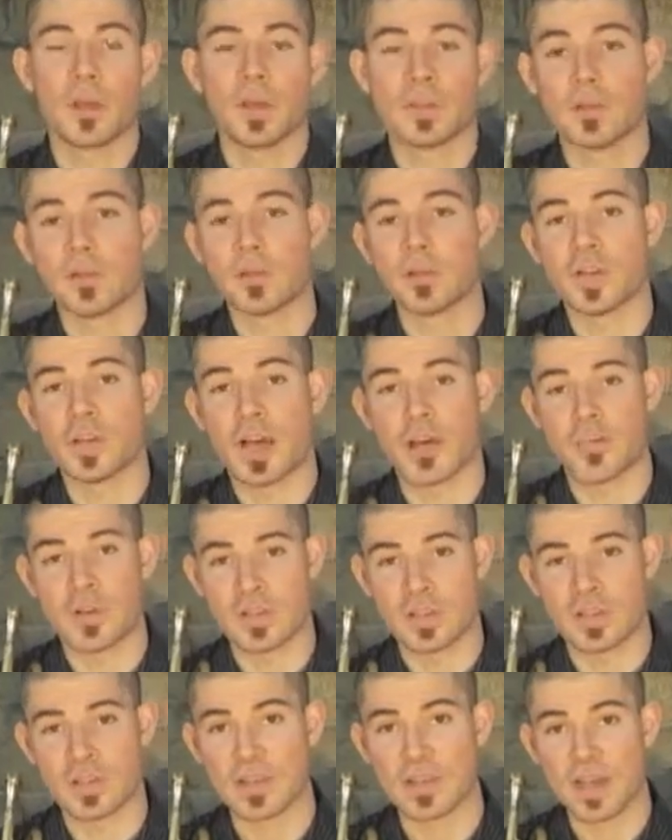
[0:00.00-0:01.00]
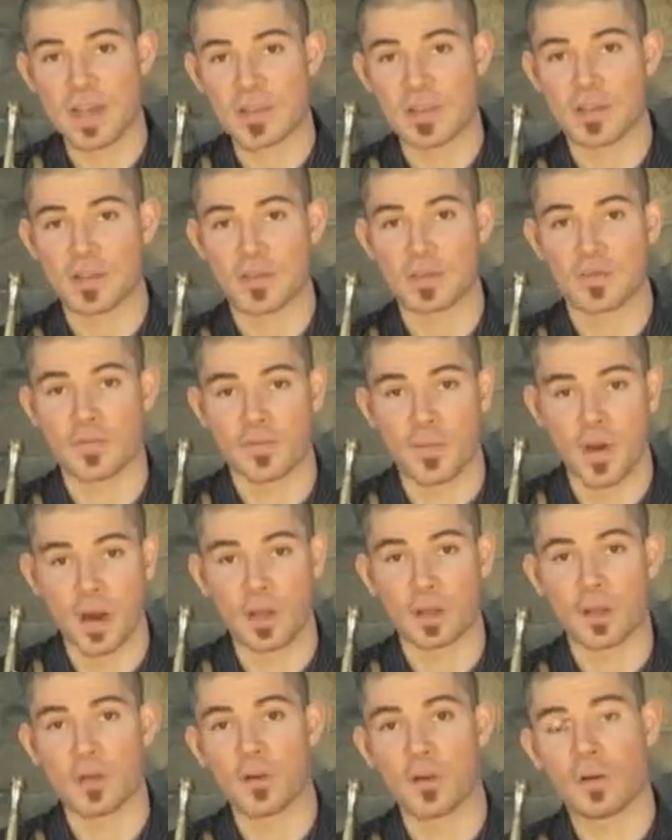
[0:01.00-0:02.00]
It's your job as the section to
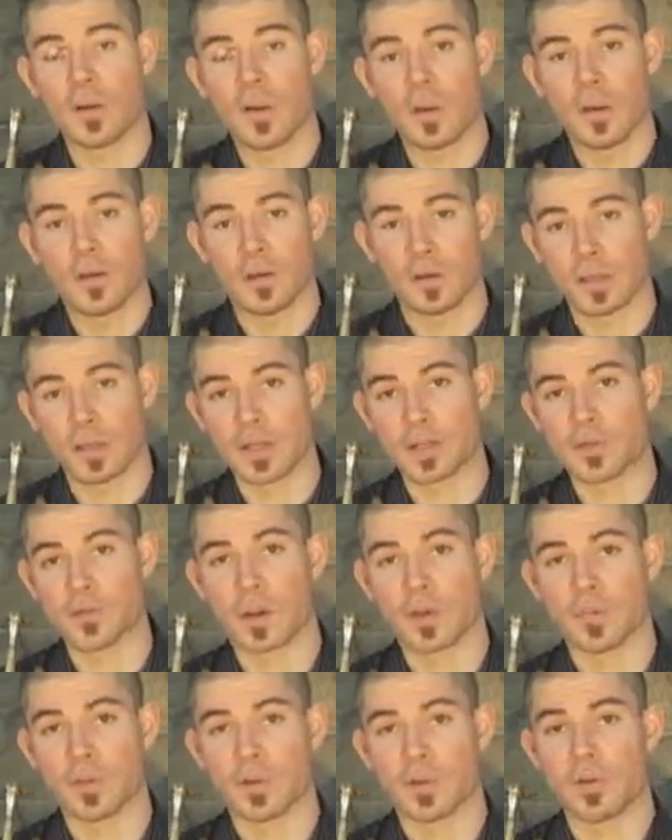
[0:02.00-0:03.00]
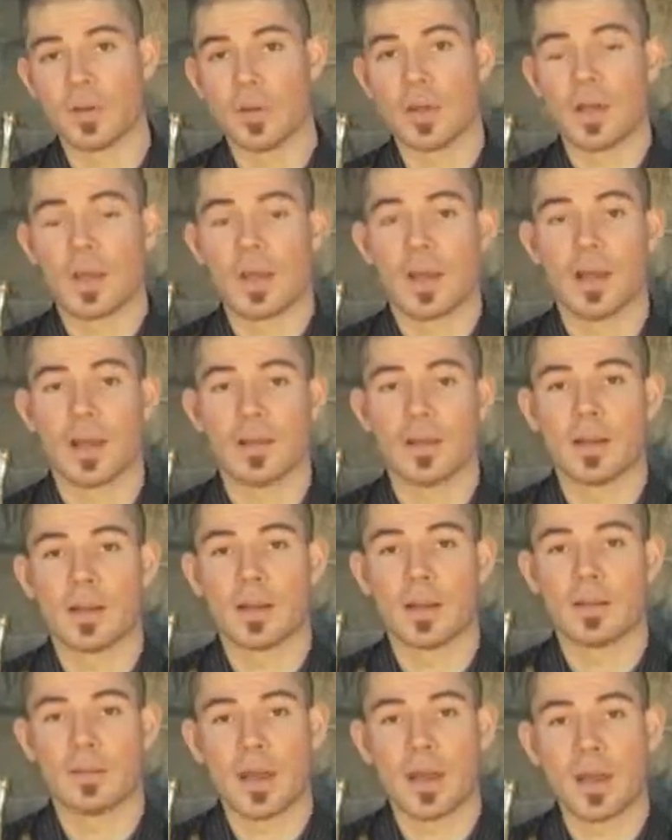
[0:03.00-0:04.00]
follow the lead trumpet. And
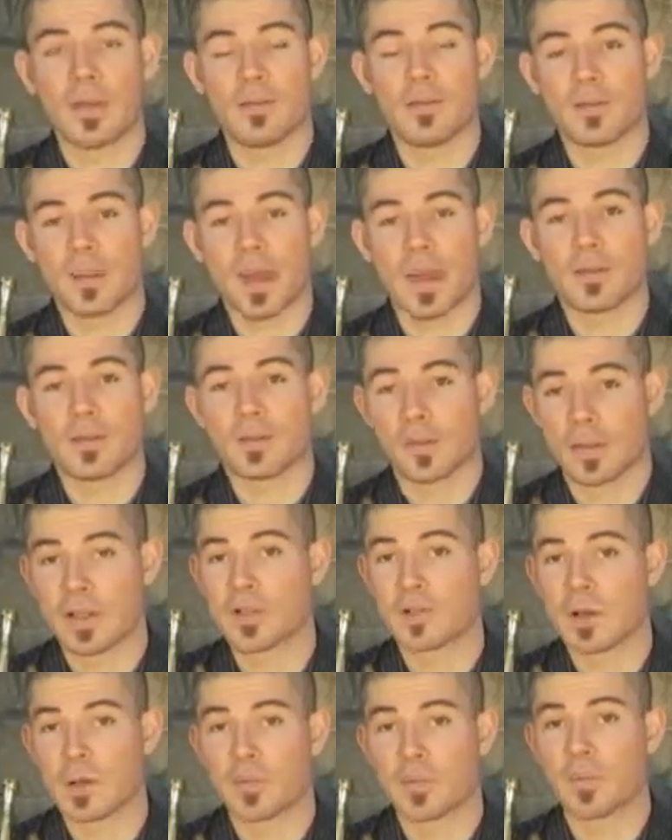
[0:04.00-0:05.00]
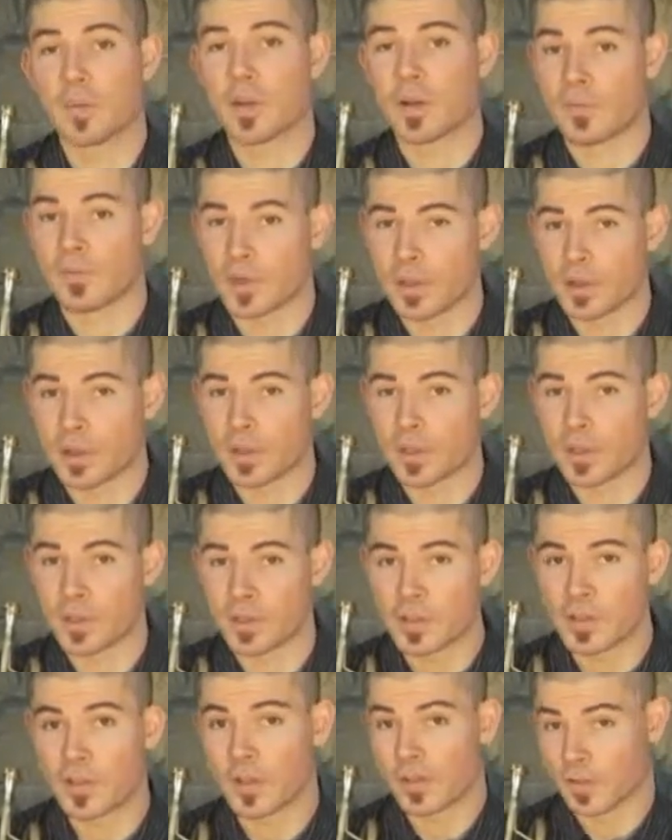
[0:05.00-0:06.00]
that lead trumpet player, if they're
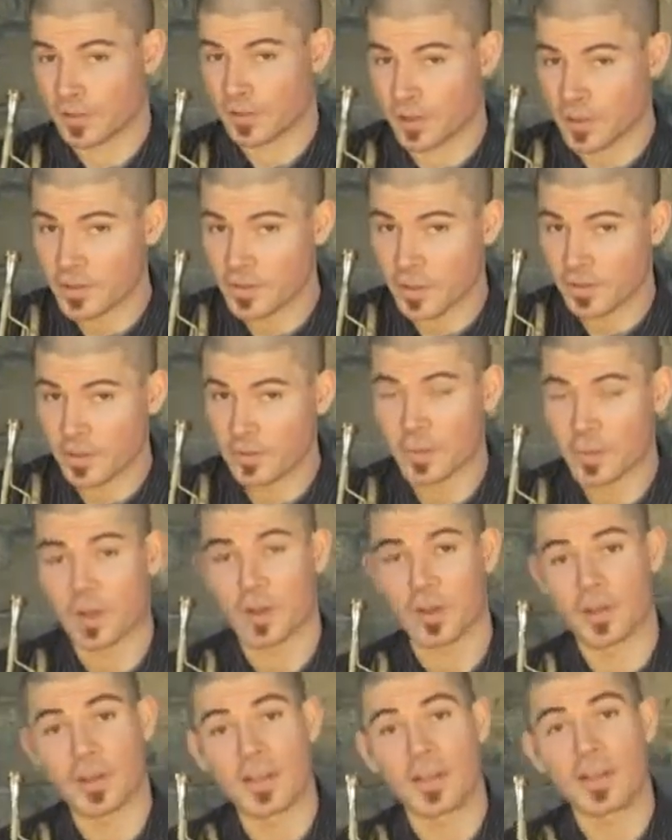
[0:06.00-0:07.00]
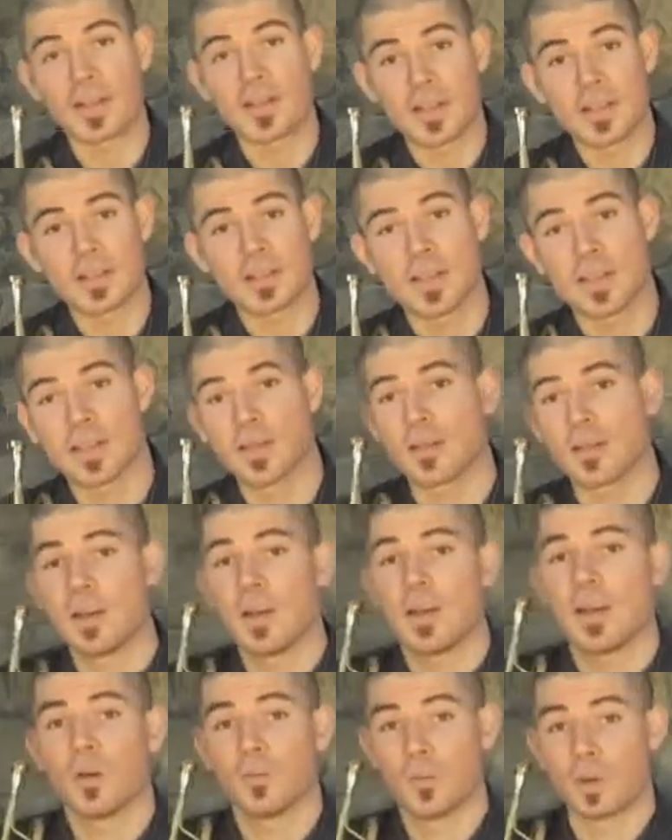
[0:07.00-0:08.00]
a good trumpet player, they're going to dictate
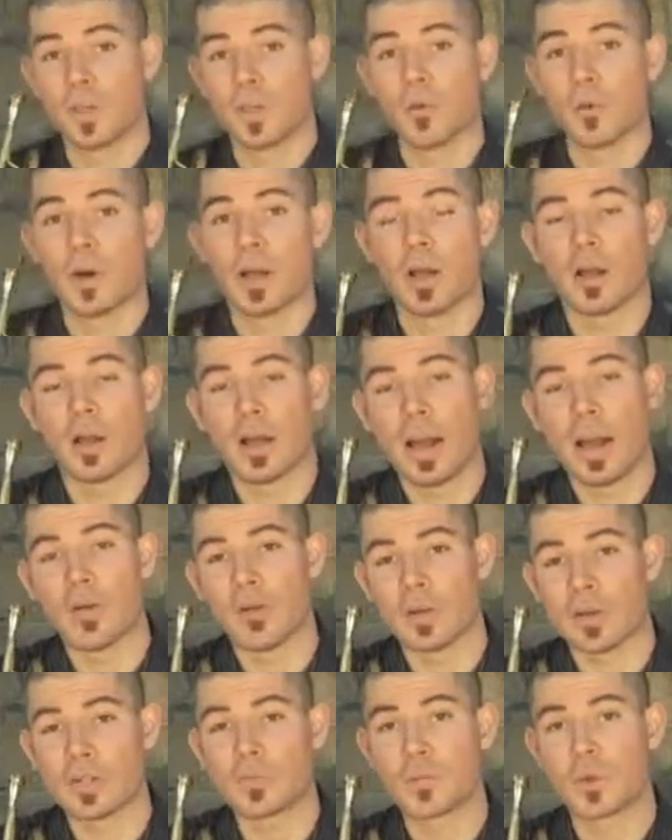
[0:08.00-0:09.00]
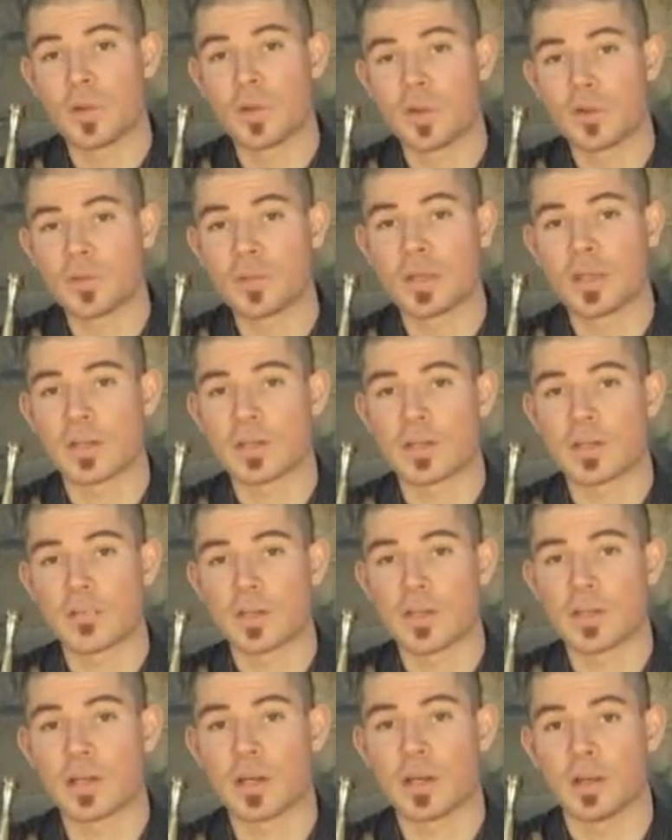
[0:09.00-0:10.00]
really well how each one of those things
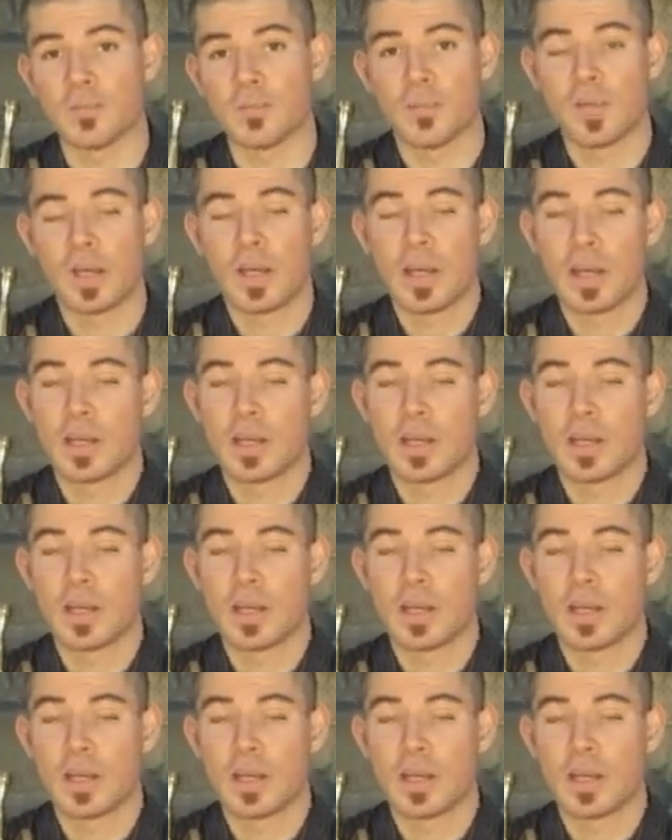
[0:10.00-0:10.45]
should be done.